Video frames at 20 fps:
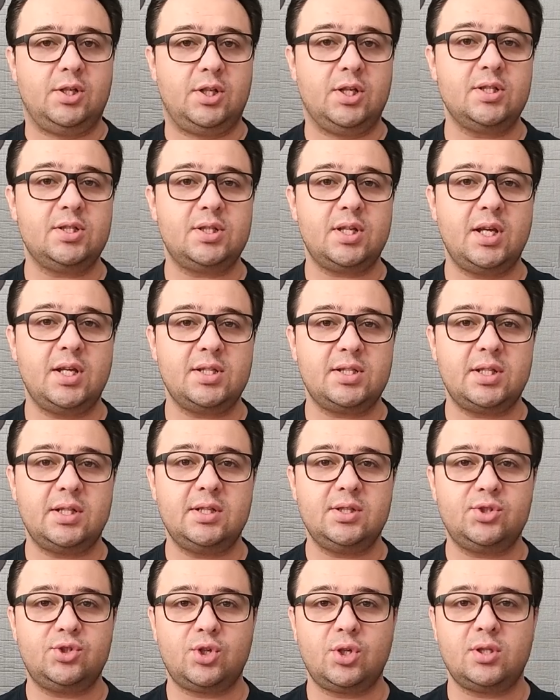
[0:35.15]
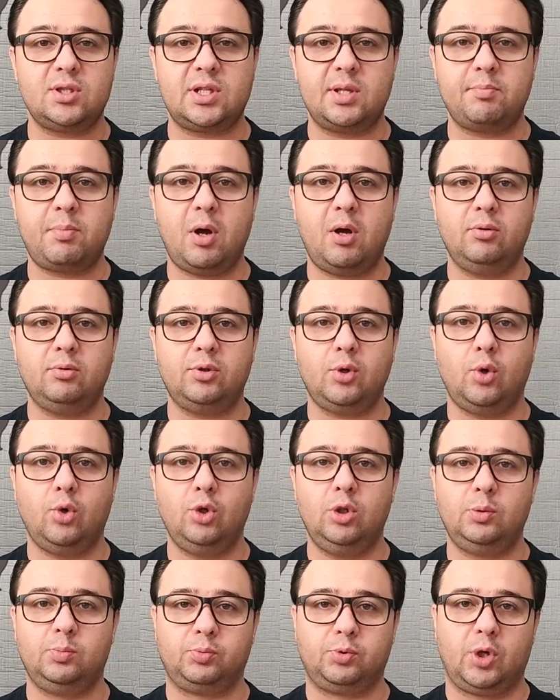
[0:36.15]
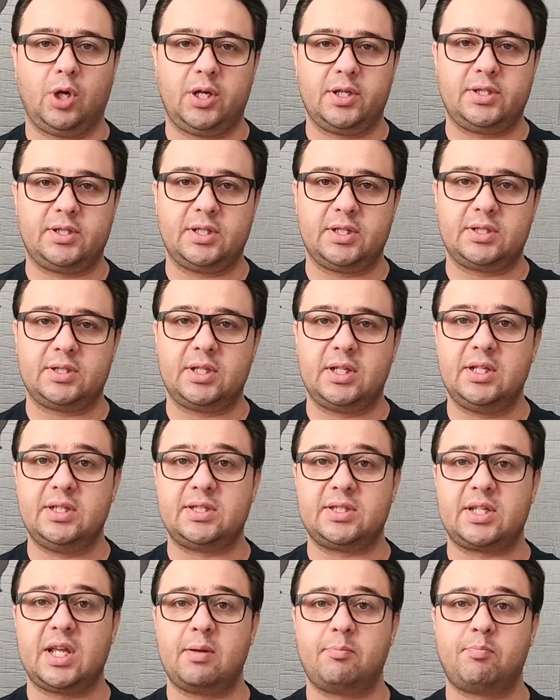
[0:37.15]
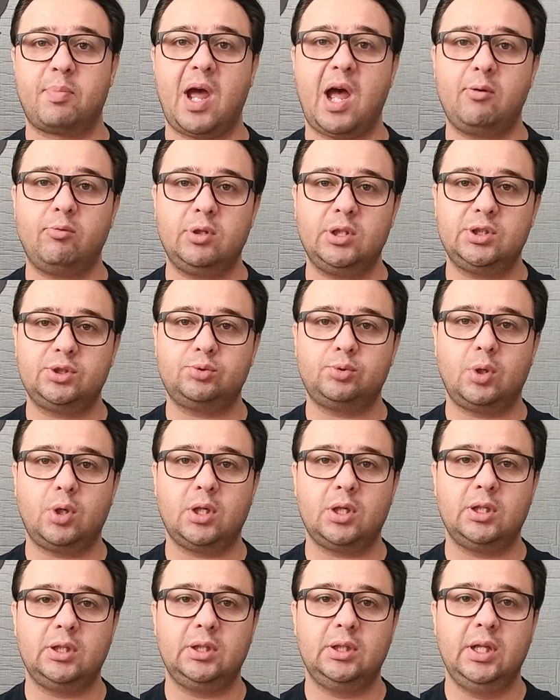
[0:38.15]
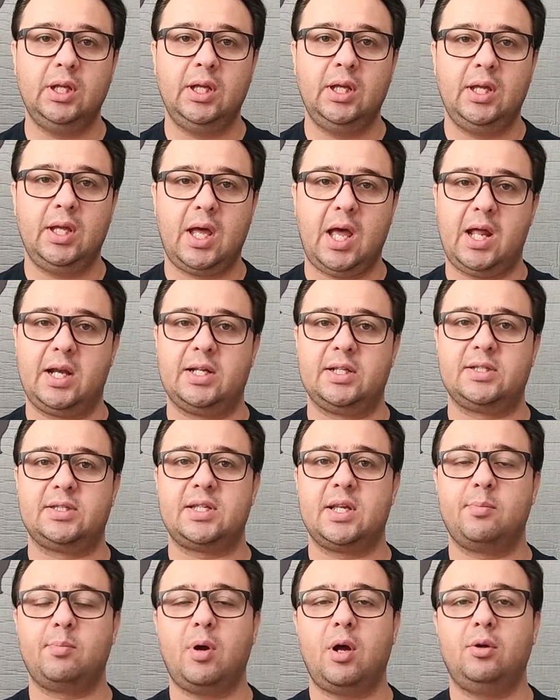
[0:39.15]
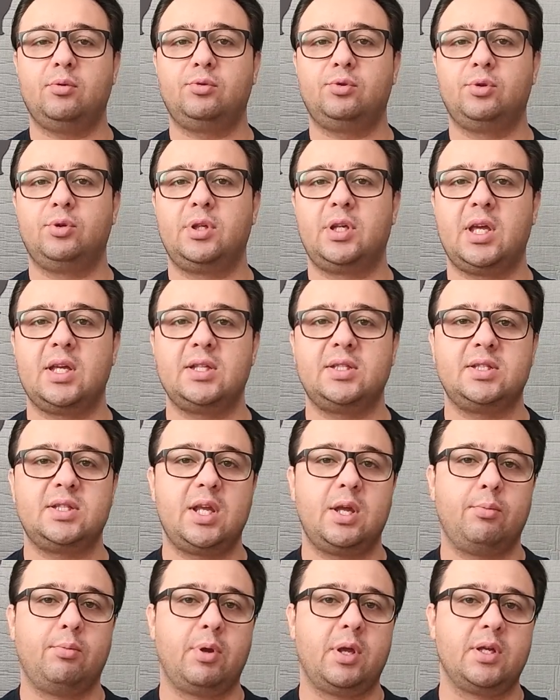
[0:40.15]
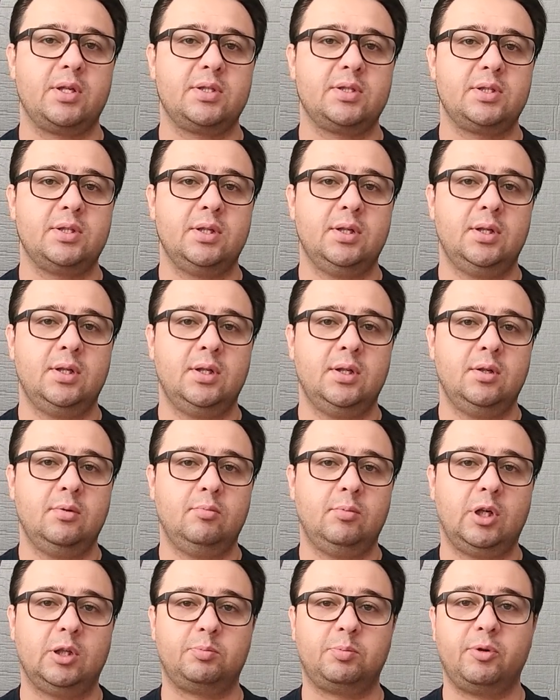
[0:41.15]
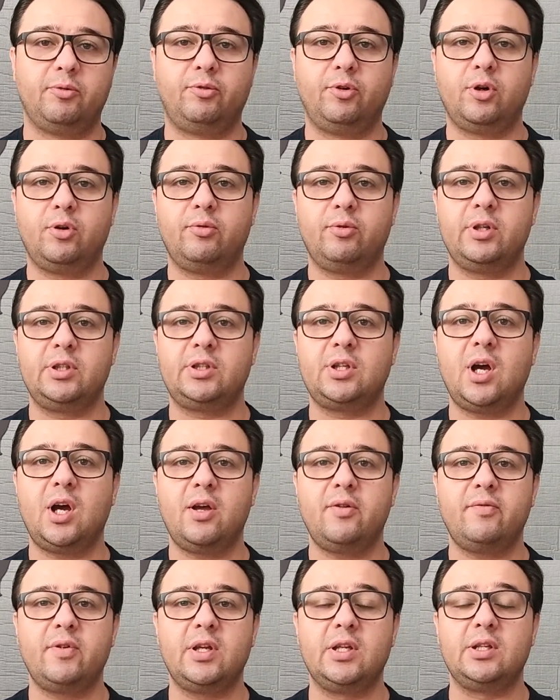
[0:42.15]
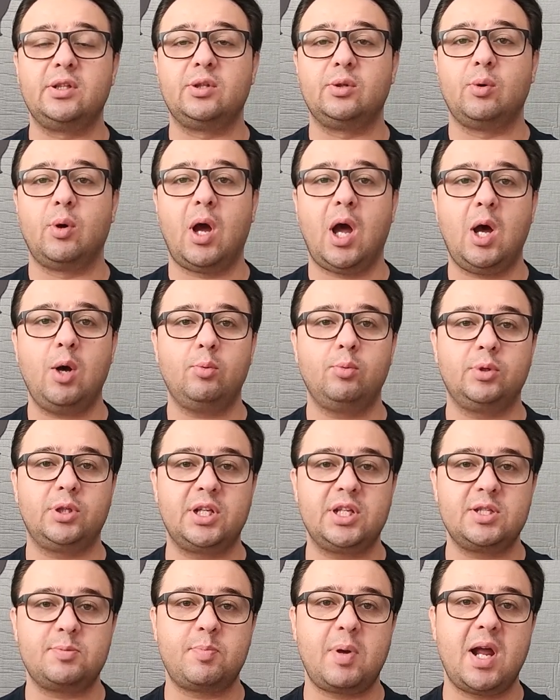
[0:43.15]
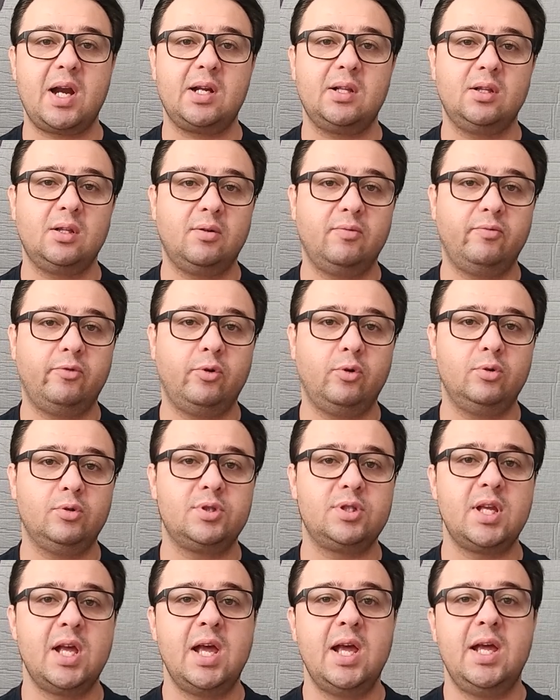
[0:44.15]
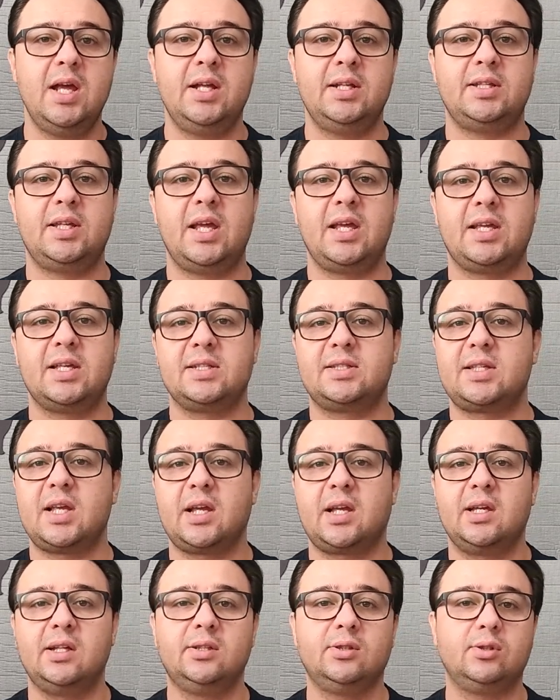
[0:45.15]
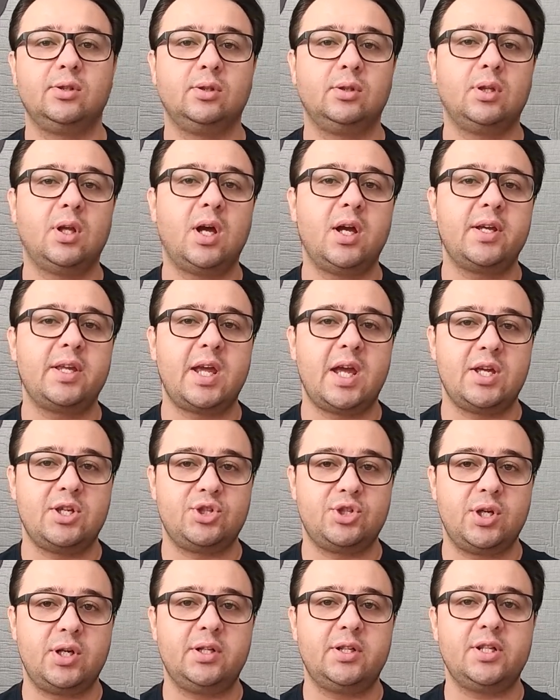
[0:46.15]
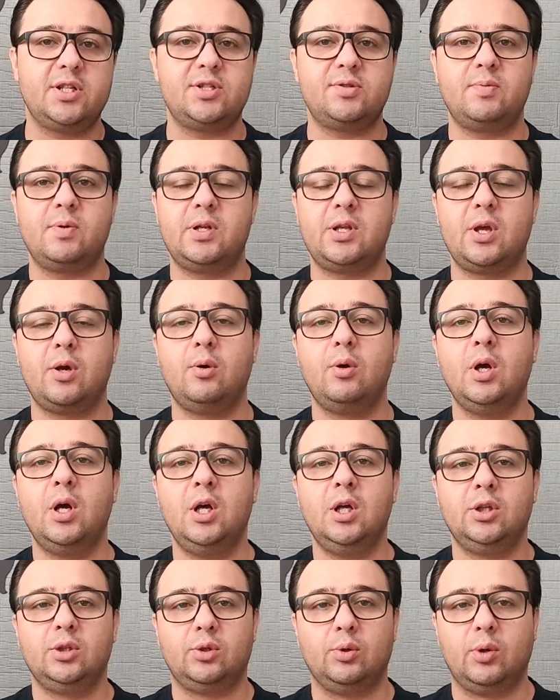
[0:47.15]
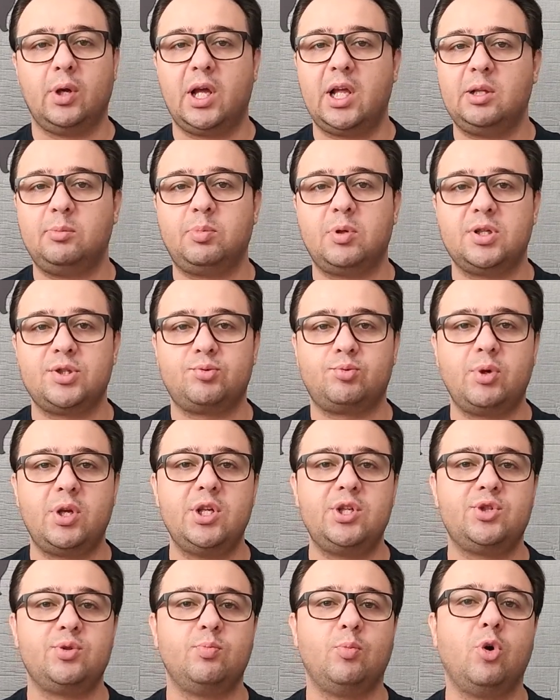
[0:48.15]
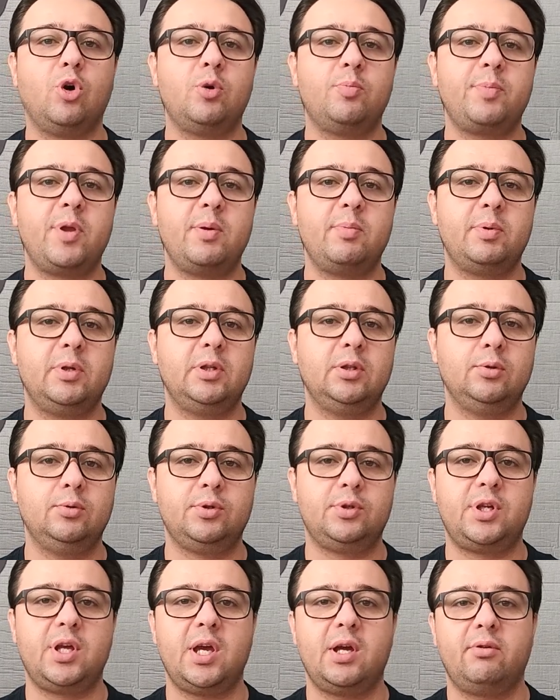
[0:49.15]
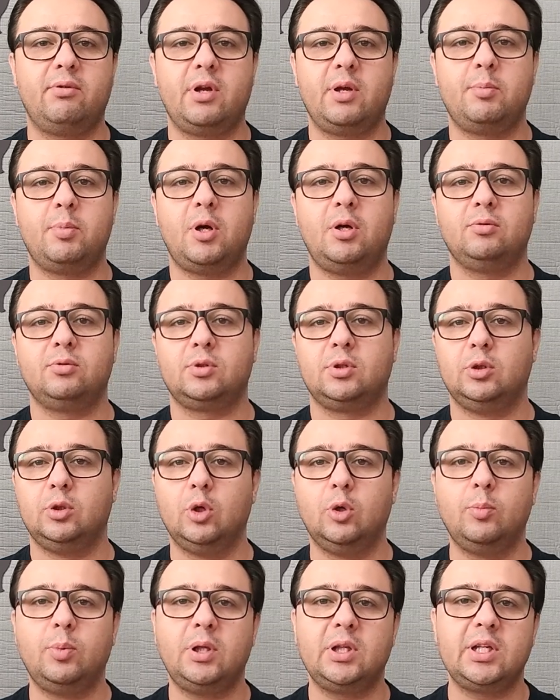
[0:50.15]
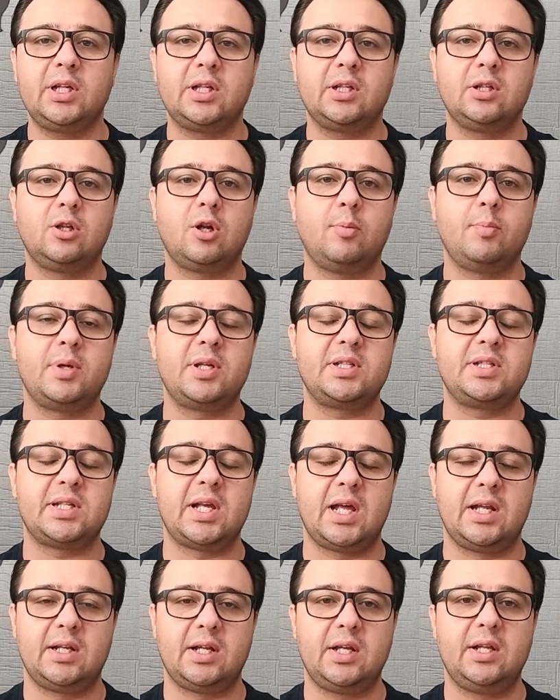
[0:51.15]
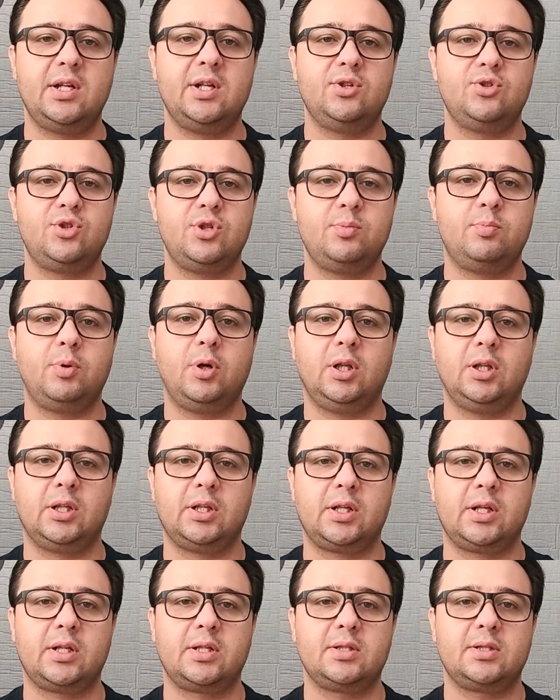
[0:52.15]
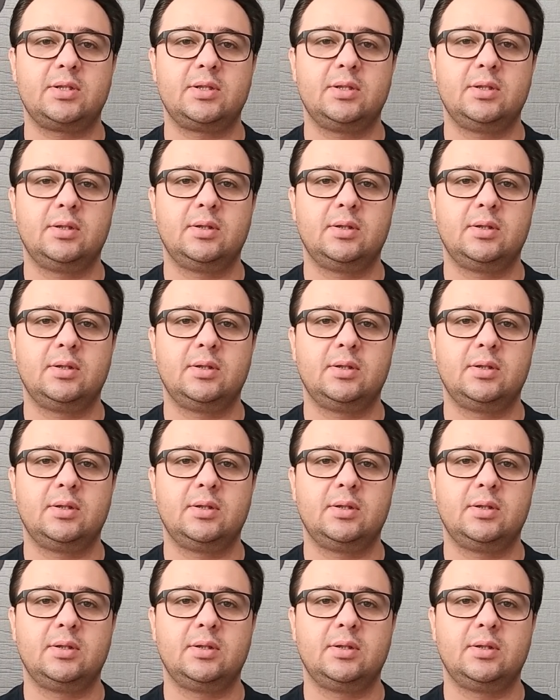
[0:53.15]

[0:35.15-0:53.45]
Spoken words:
This isn't just about oil prices, it's a power struggle and it's about to get serious. But before we dive into how this battle unfolds, take a second to like and share this video to help us reach more people who care about global economics and energy politics.